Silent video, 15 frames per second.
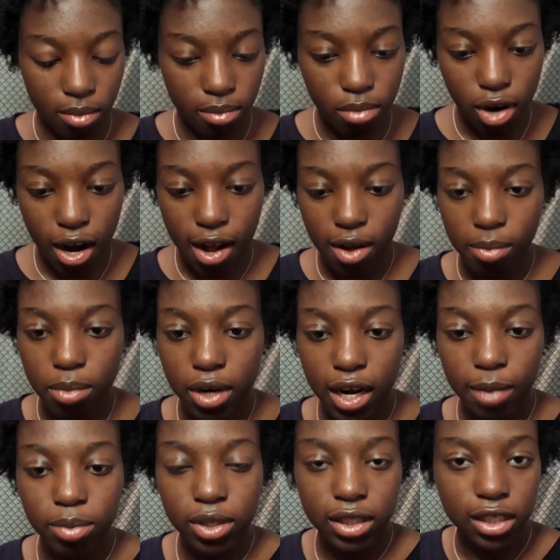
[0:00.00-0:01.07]
brow, but
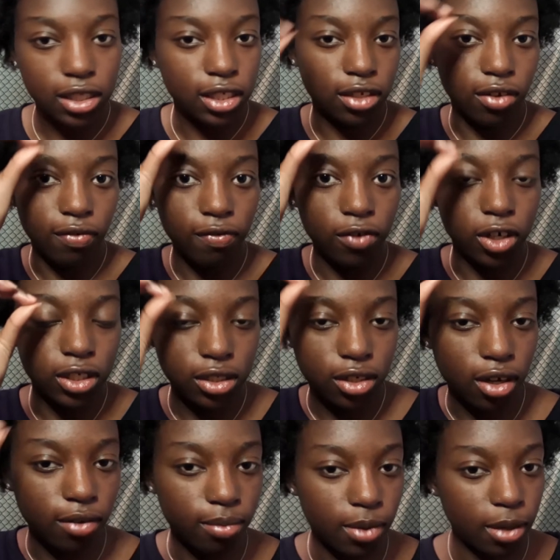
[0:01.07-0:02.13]
I put this in the front
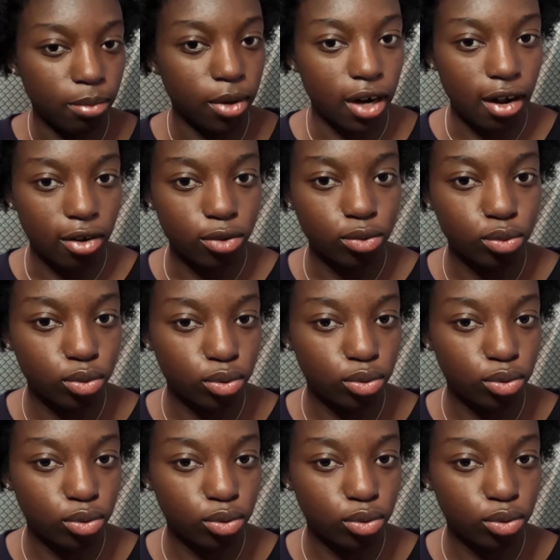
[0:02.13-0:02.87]
of my brows.